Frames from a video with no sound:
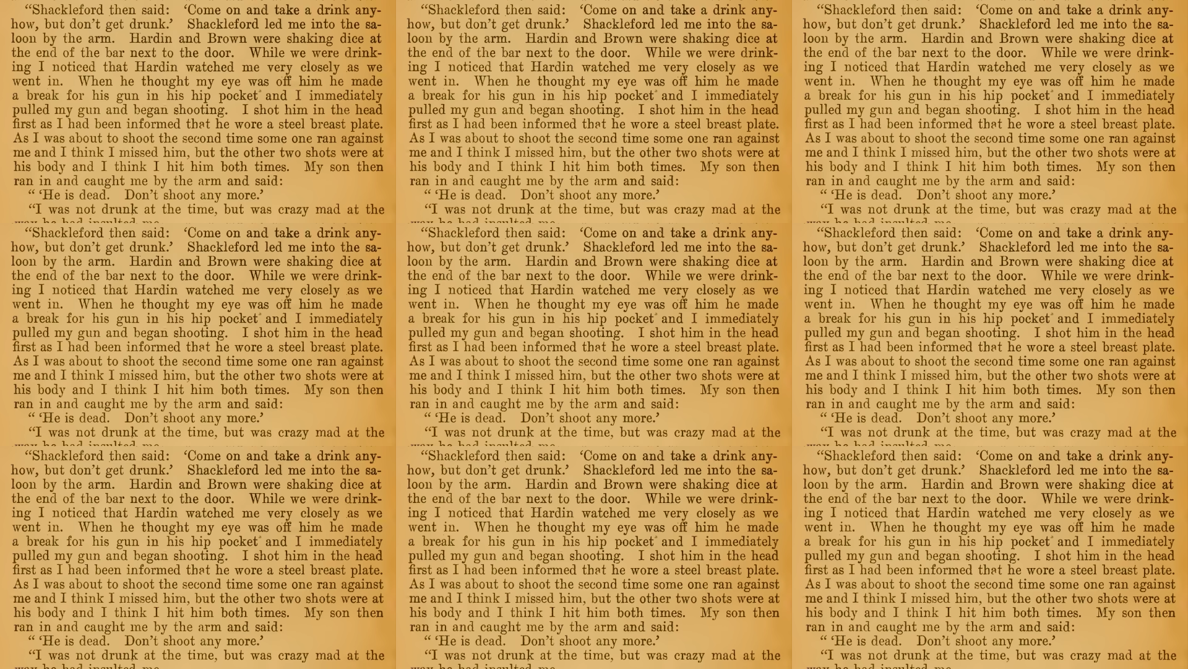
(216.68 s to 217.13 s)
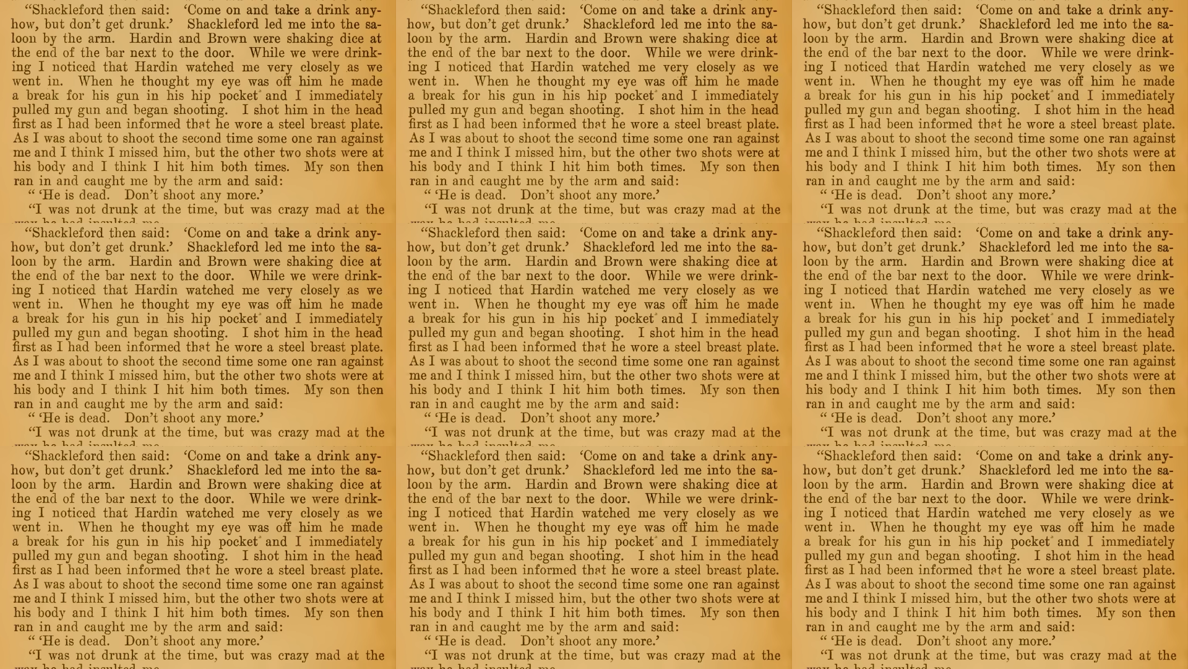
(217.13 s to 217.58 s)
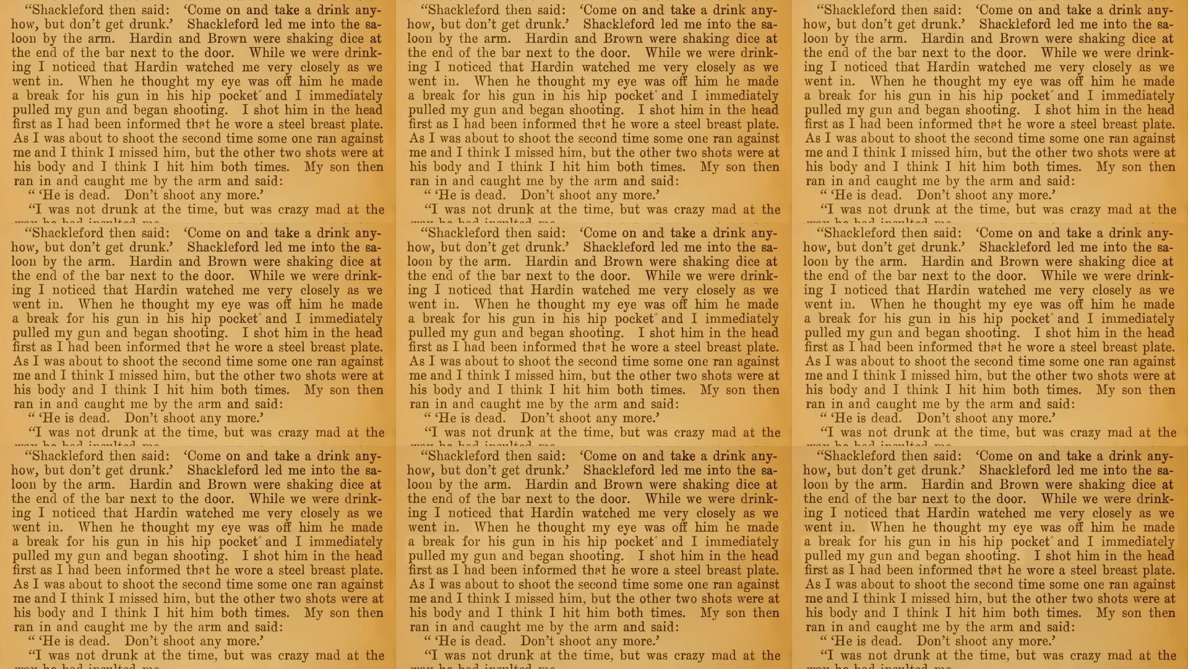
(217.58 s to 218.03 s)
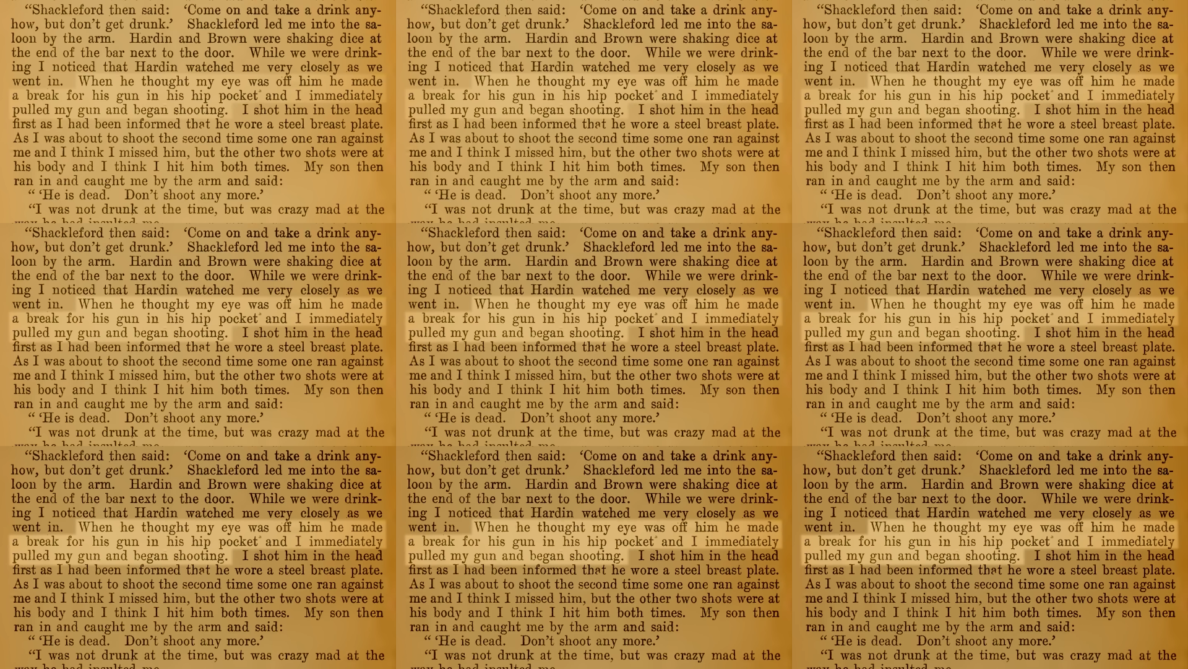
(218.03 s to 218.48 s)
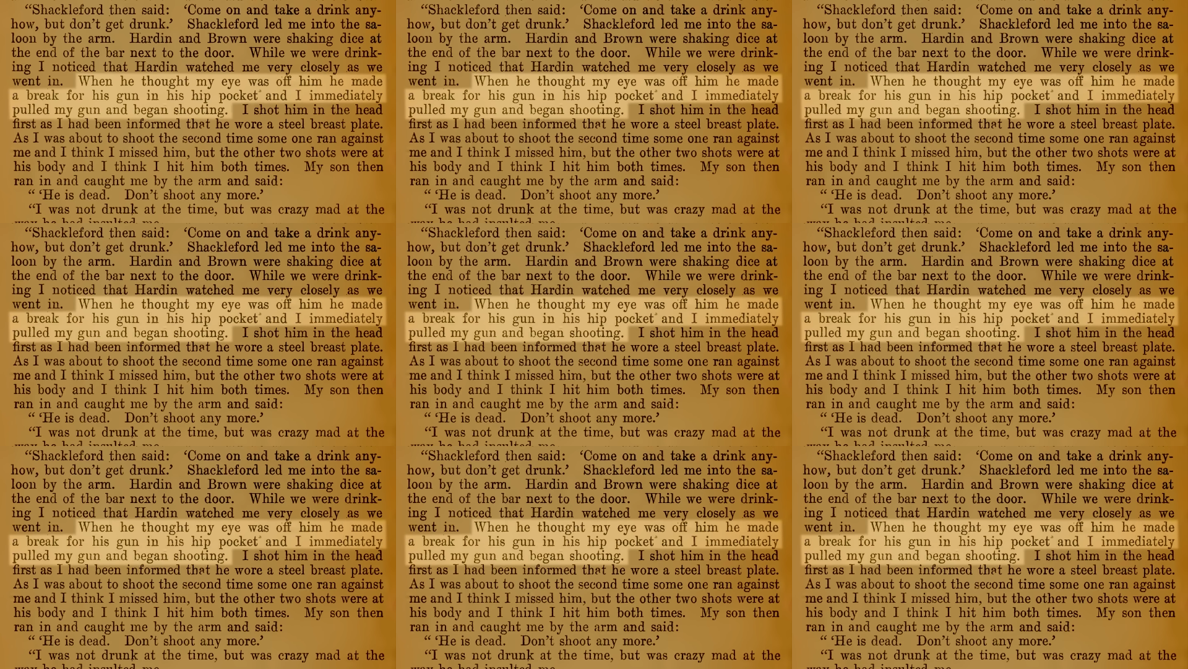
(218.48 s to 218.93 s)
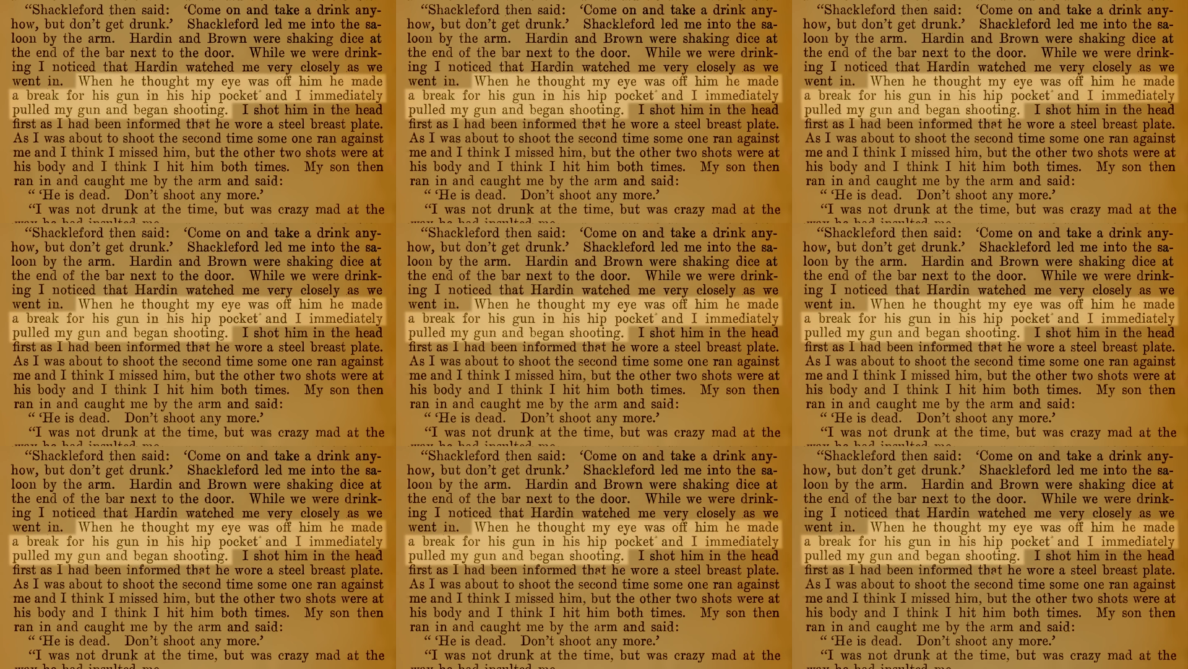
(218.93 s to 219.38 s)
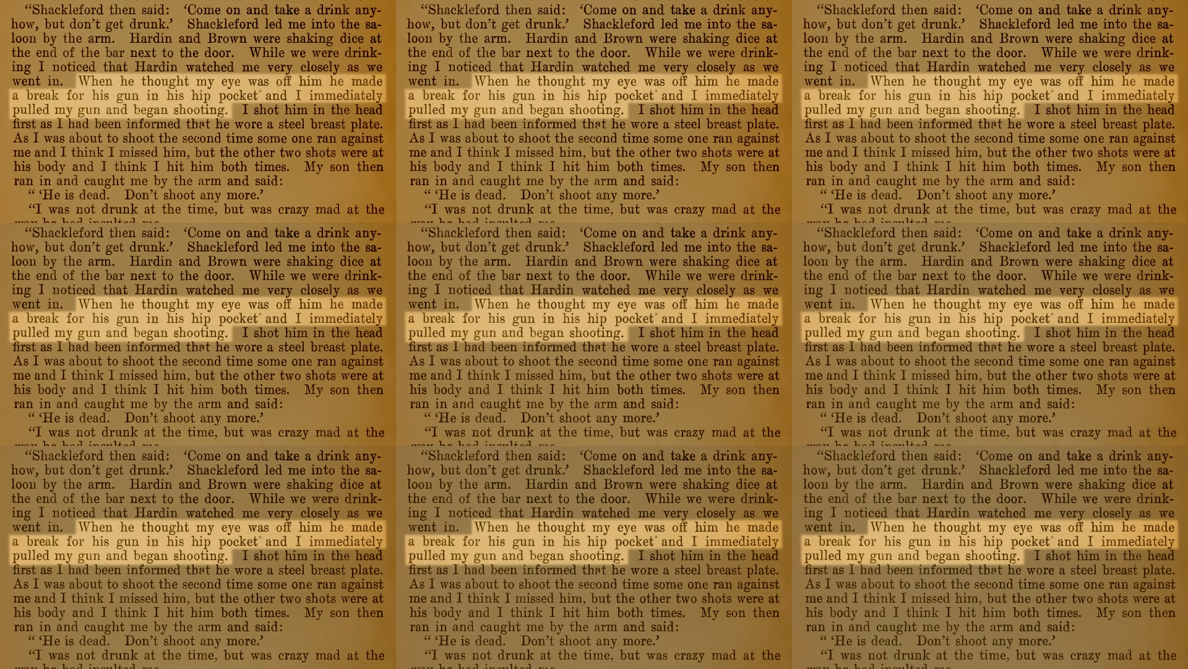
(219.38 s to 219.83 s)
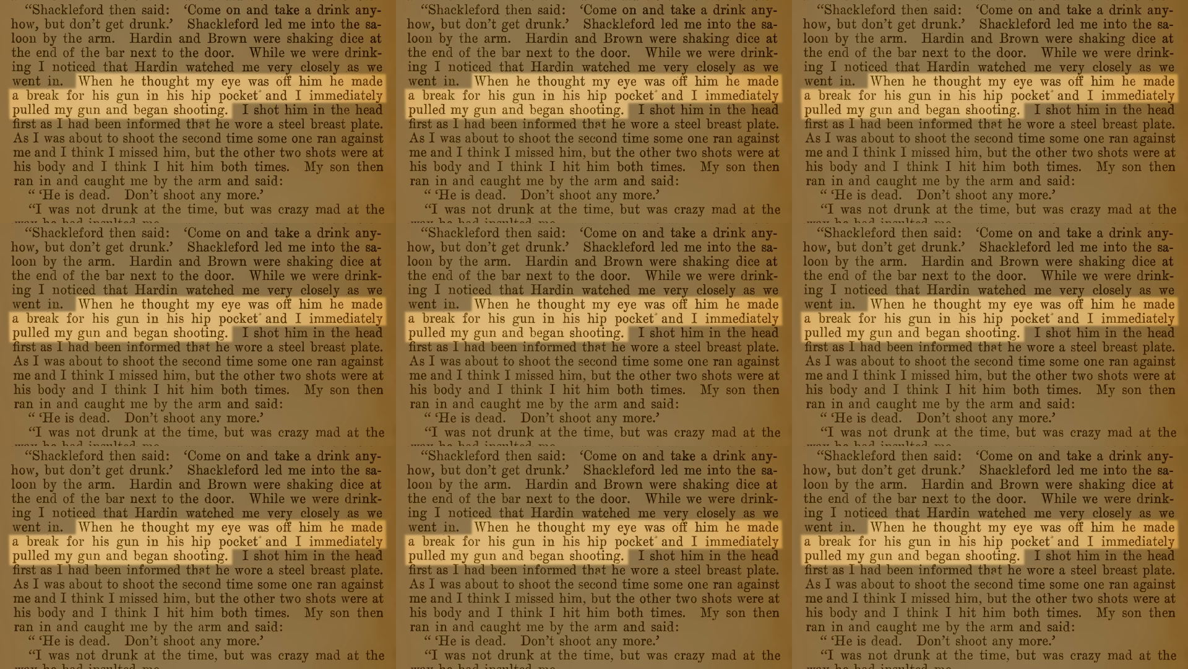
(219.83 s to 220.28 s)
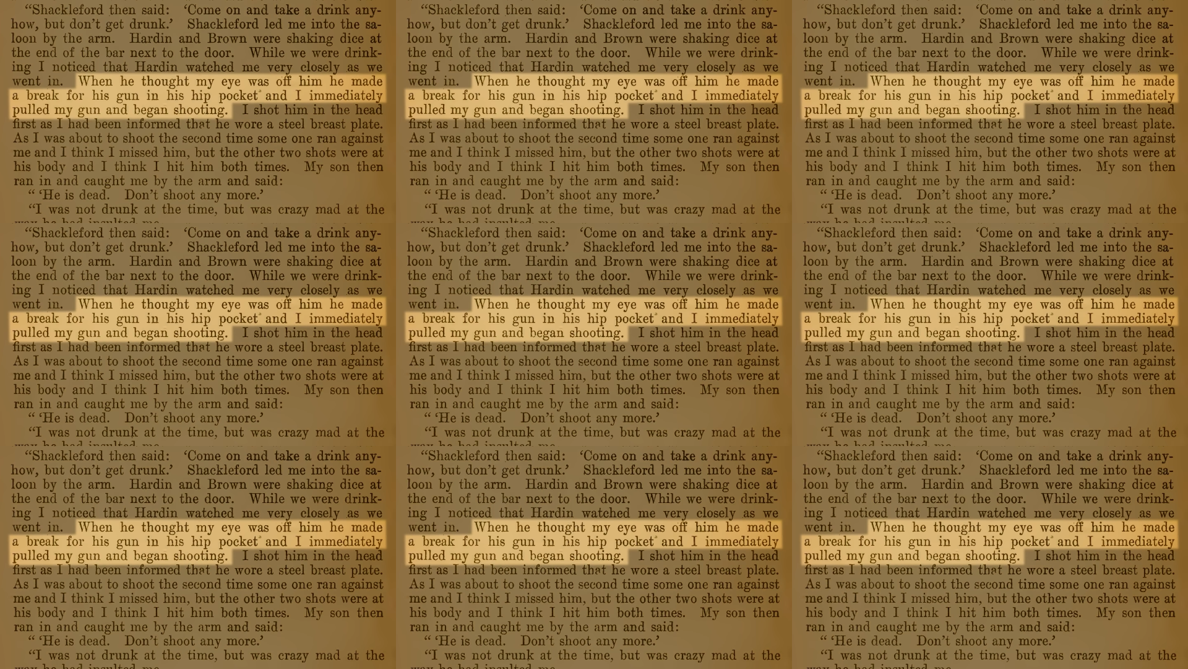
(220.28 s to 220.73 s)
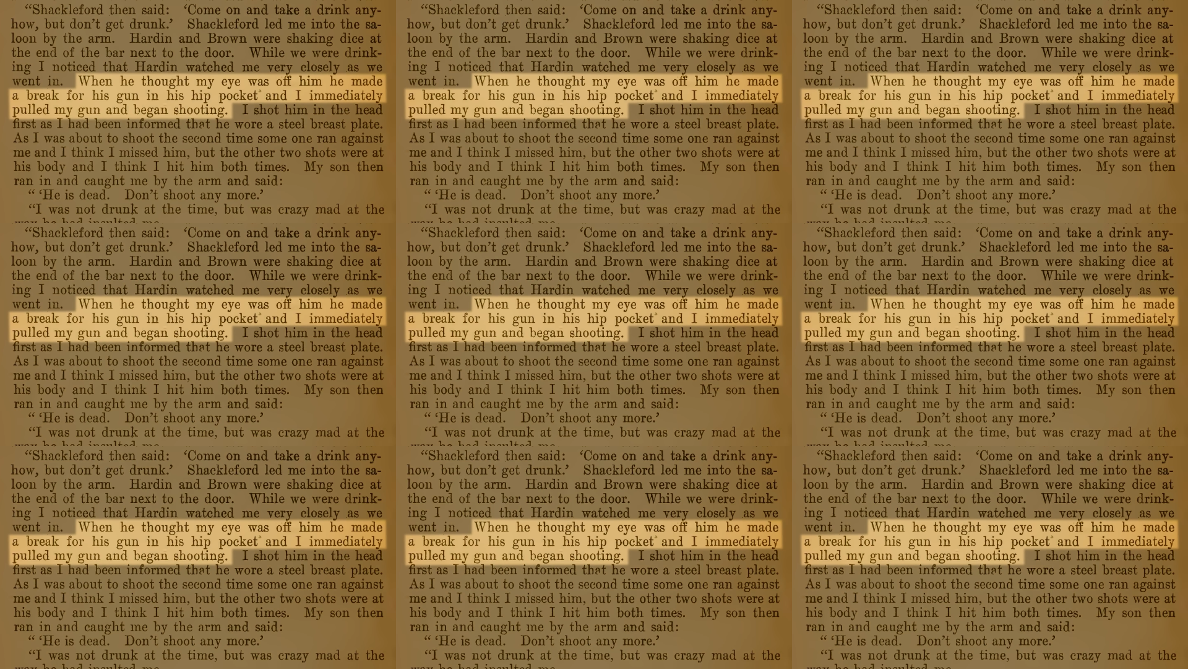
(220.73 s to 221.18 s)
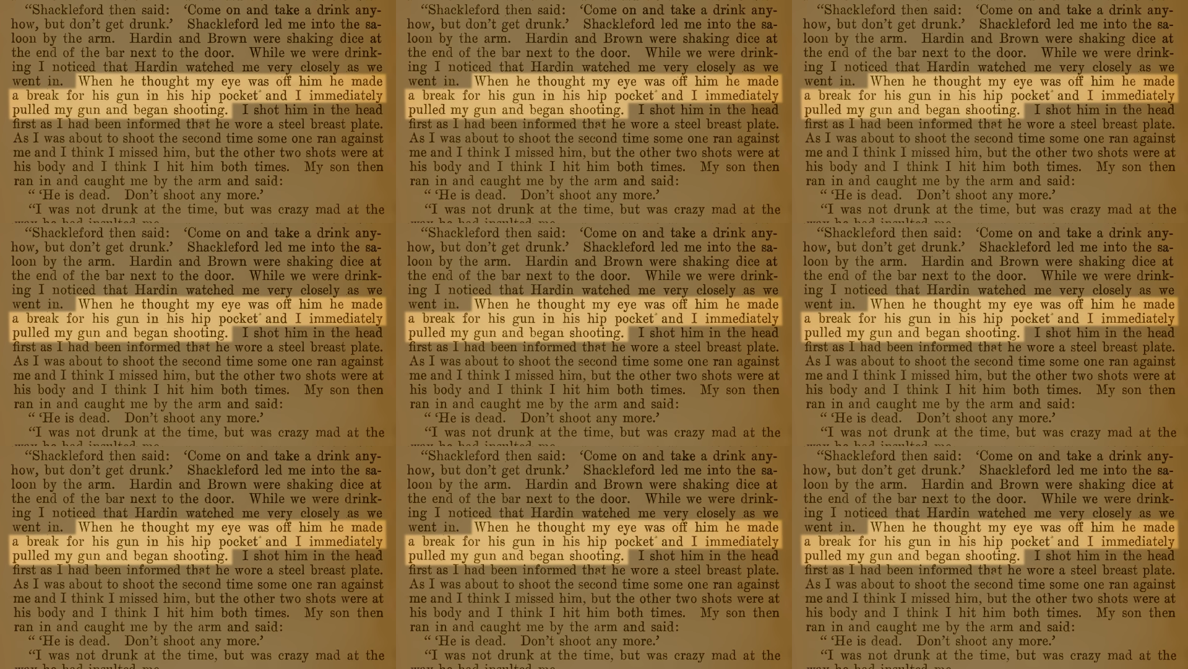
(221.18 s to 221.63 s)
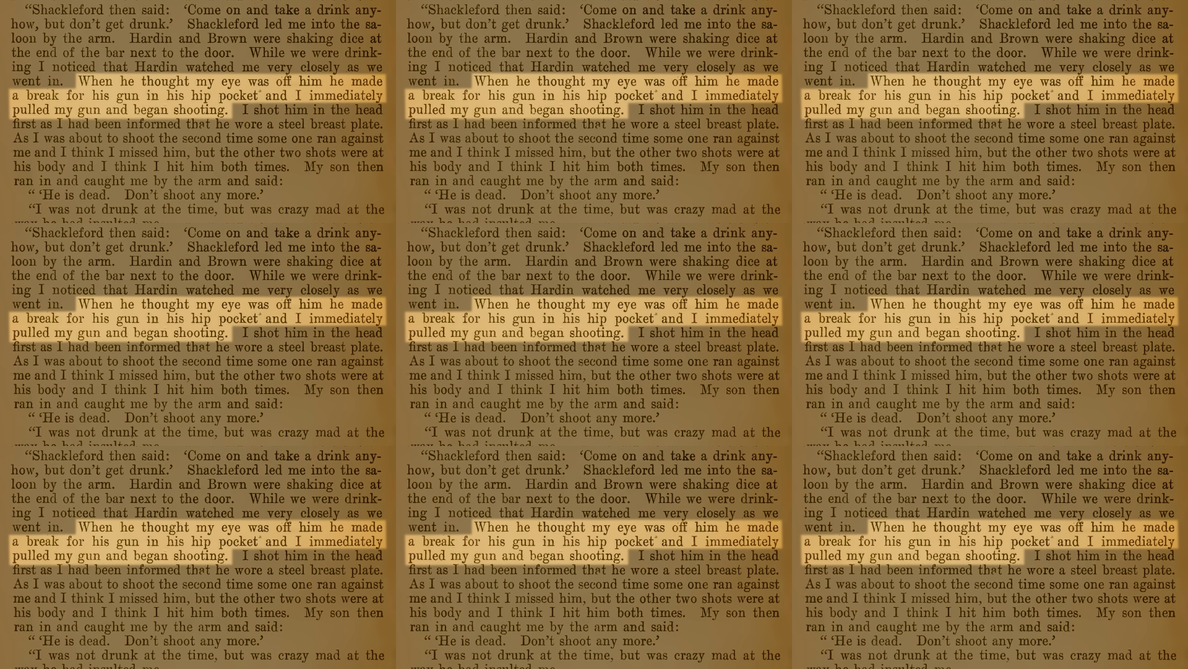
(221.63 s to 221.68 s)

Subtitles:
[unreadable: no face in view]